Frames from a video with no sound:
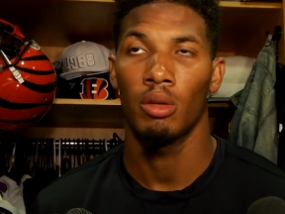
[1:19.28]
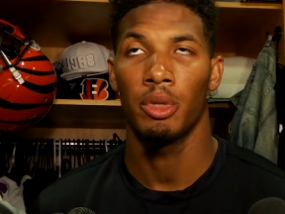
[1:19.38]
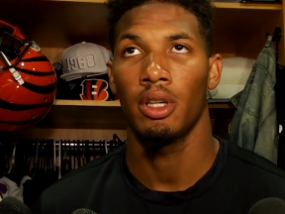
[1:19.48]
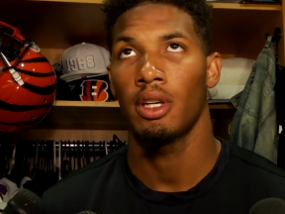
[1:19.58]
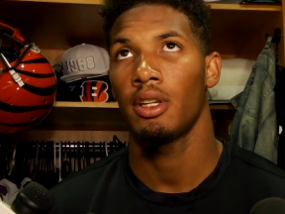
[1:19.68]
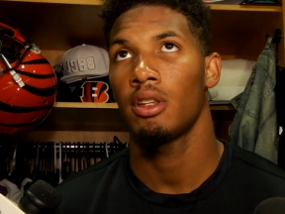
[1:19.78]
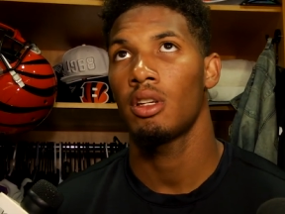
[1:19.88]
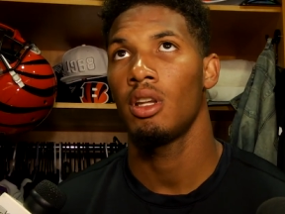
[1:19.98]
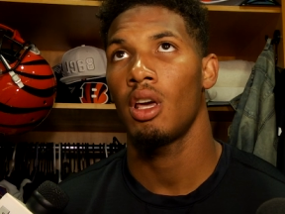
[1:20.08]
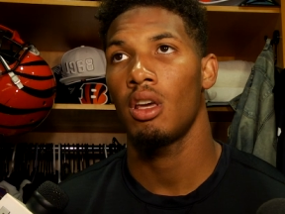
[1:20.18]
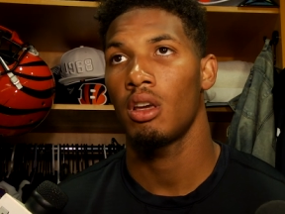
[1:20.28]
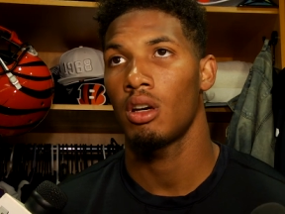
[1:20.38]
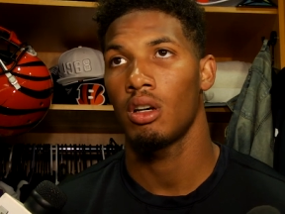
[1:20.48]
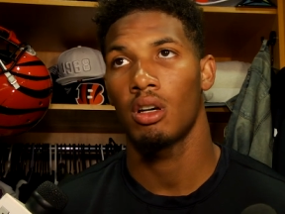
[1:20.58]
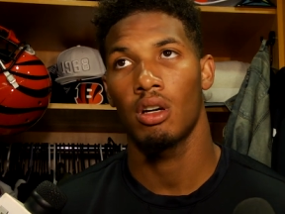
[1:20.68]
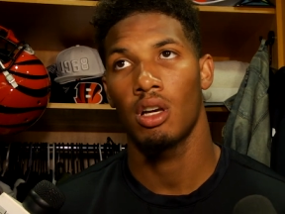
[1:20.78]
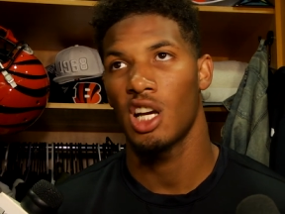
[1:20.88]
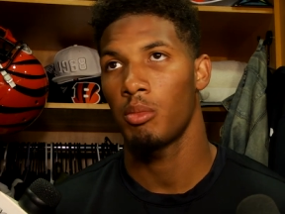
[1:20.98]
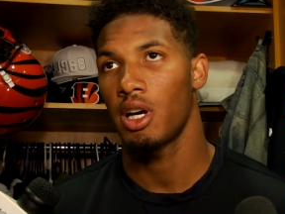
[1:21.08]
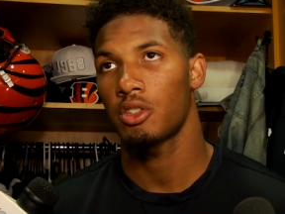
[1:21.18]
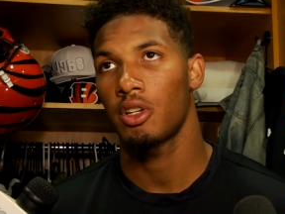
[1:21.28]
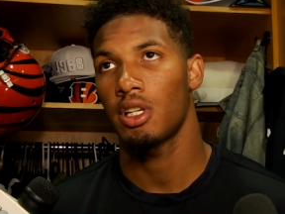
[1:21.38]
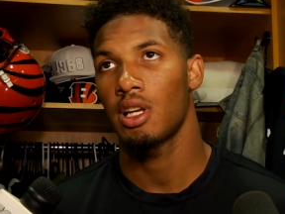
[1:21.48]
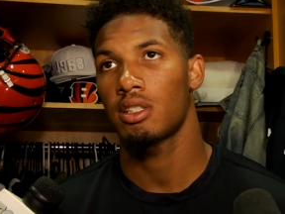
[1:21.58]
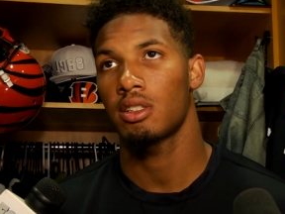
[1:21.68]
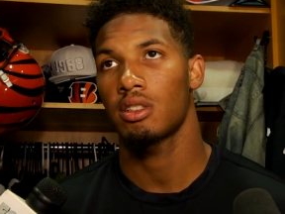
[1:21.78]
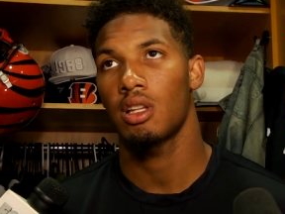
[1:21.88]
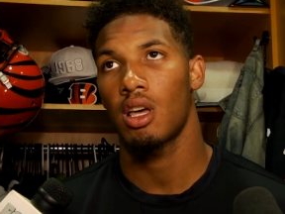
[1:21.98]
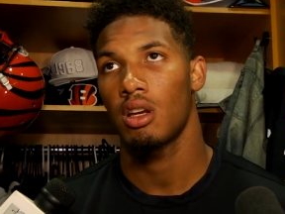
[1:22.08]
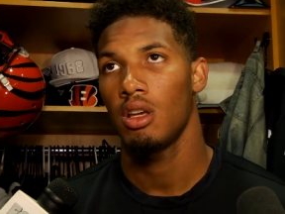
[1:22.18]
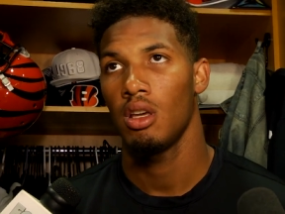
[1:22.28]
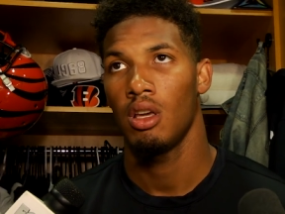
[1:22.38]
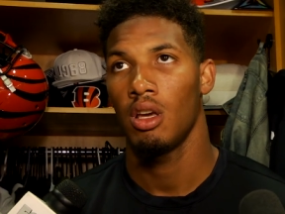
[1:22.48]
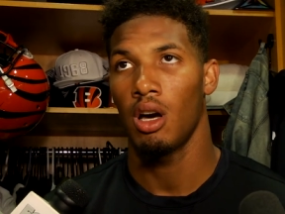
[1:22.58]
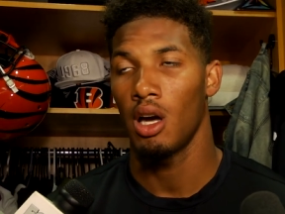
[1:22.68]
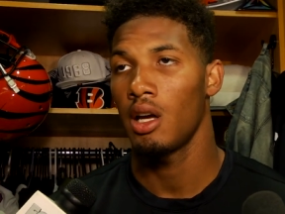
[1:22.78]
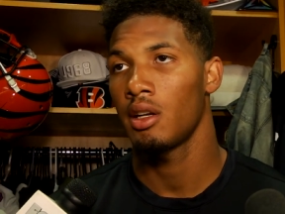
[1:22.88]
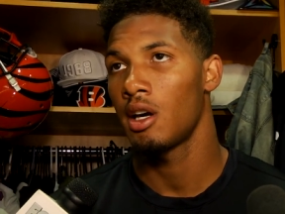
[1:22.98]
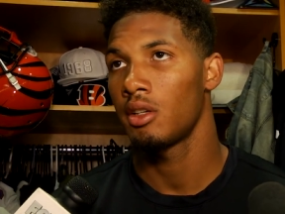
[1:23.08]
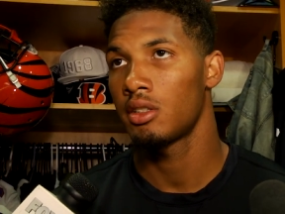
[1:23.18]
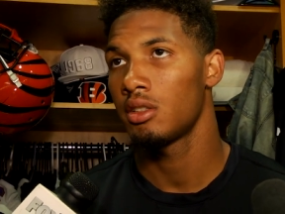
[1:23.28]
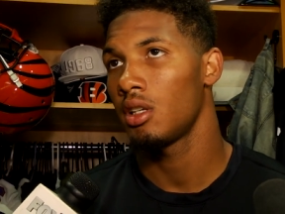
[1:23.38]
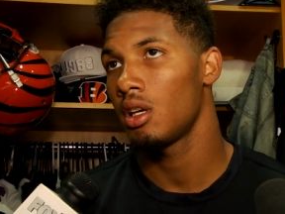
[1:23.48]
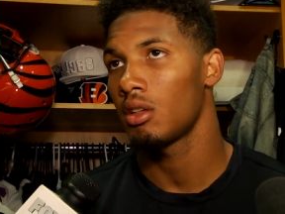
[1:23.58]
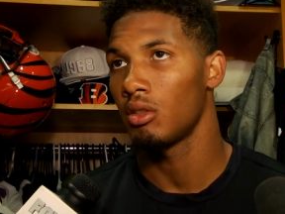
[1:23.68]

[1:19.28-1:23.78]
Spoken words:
I mean, at the end of the day, everybody started getting that sense that, all right, now this is it.